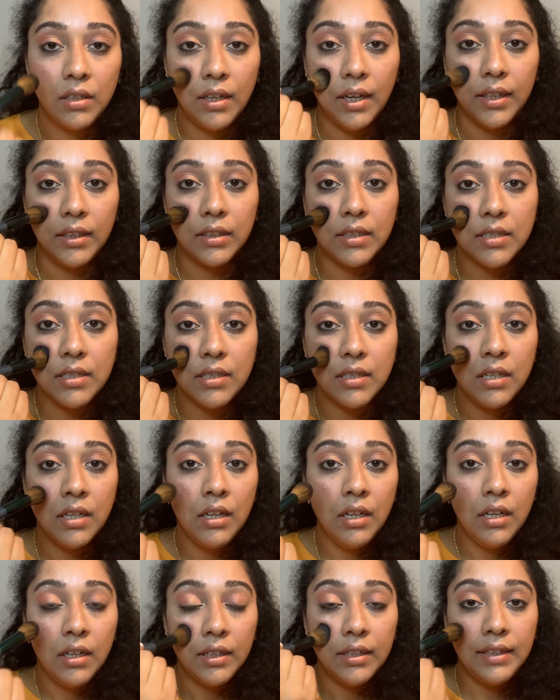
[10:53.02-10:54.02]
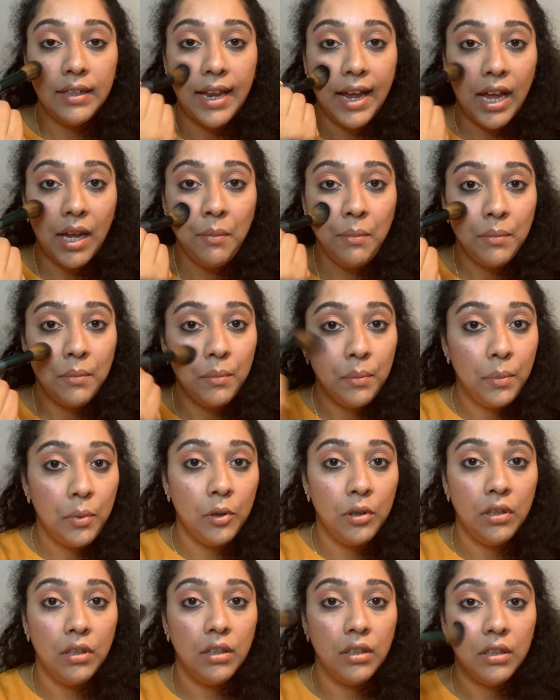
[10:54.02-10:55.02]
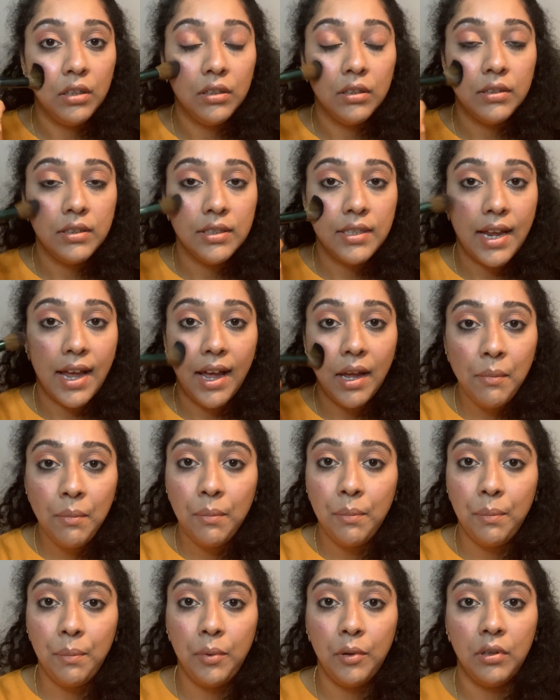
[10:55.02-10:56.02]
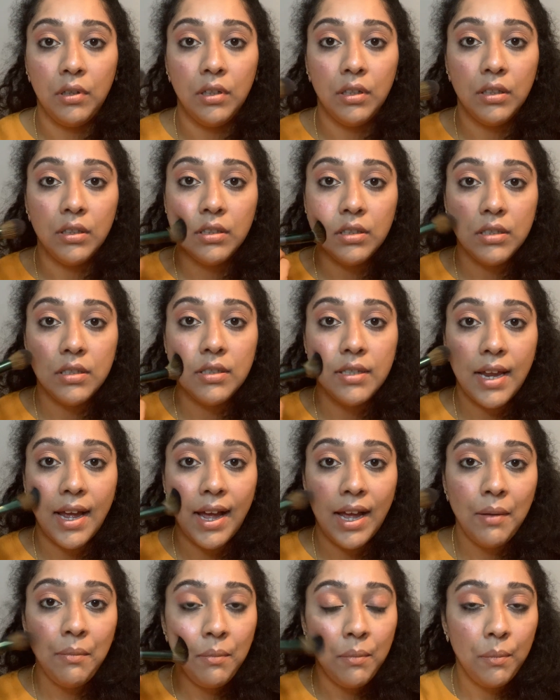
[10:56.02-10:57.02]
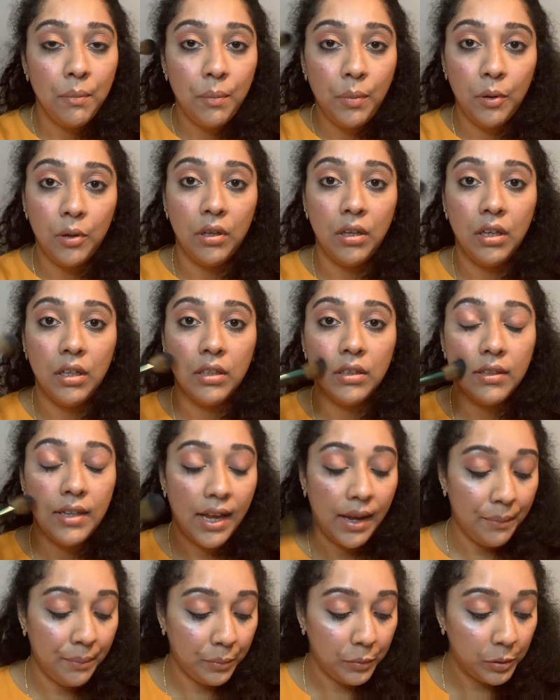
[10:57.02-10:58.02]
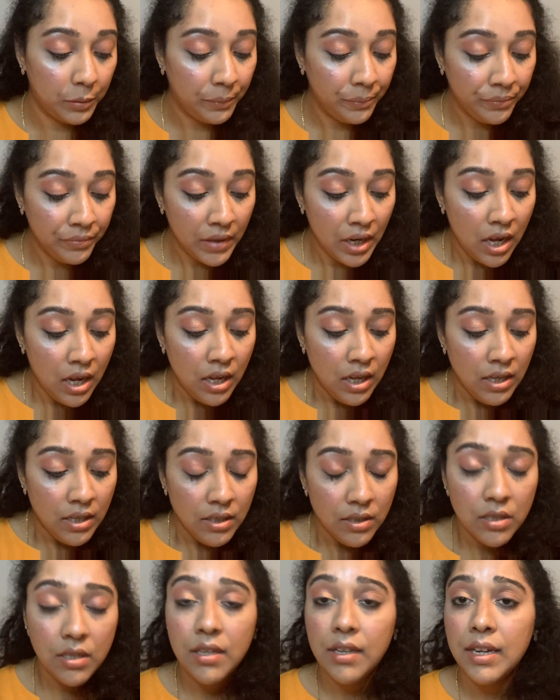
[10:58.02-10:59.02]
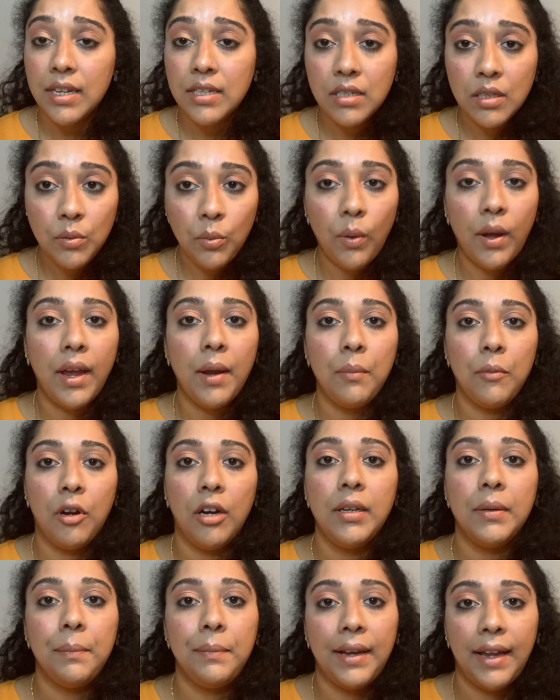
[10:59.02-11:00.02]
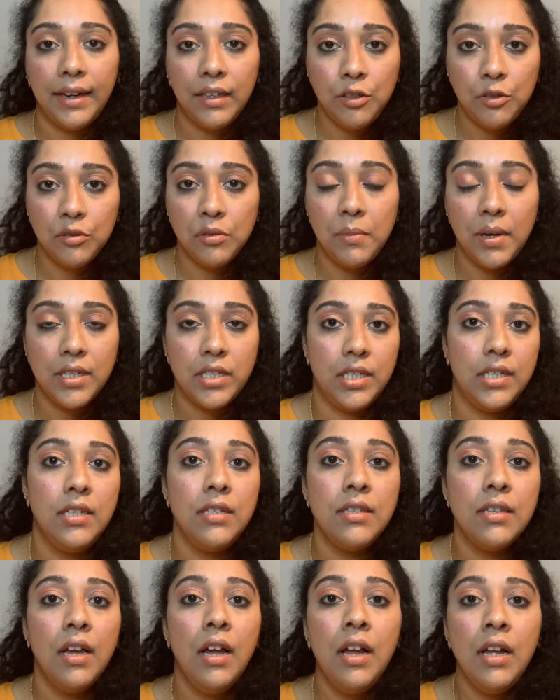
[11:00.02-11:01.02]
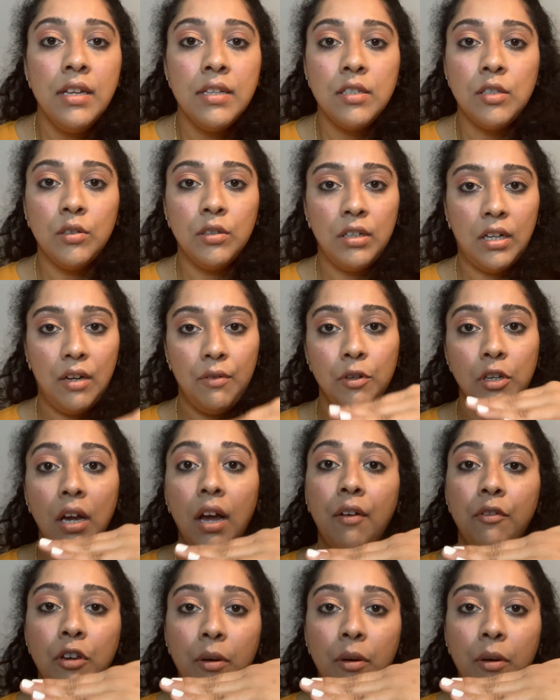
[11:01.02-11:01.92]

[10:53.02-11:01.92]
Like this. Dab, pull, dab, pull, dab, pull, dab, pull. So the reason why I'm not applying too much is, so now you have